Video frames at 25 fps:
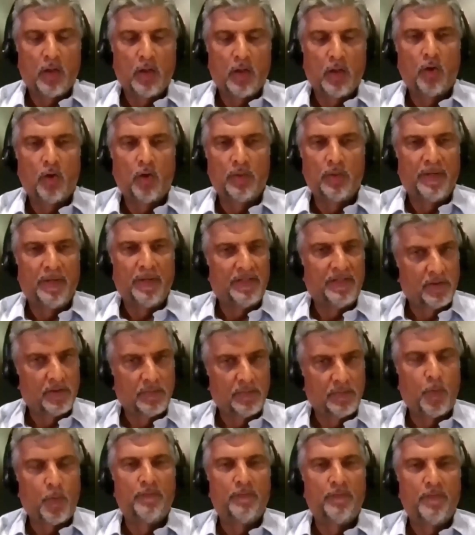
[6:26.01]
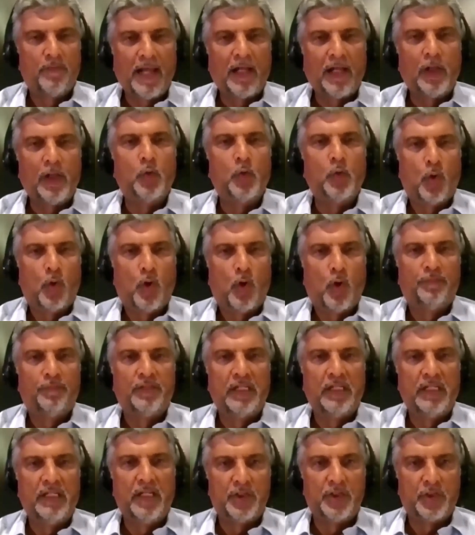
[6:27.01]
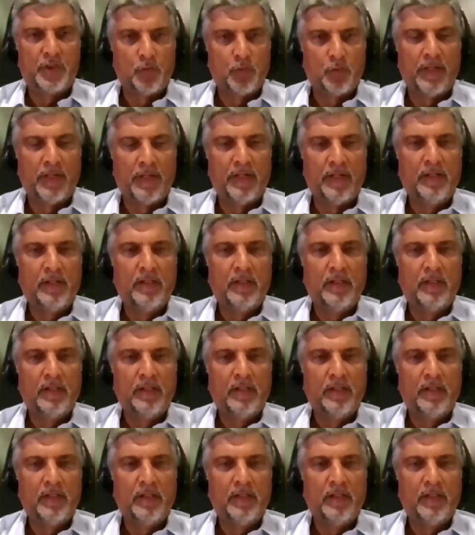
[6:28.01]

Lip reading: or the basis point value of the instrument.